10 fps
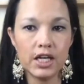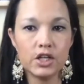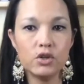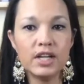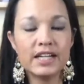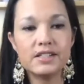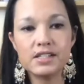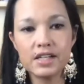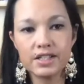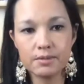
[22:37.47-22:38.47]
you get
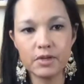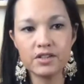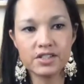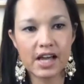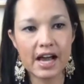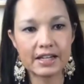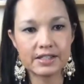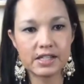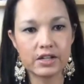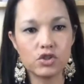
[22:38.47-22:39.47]
6 months access.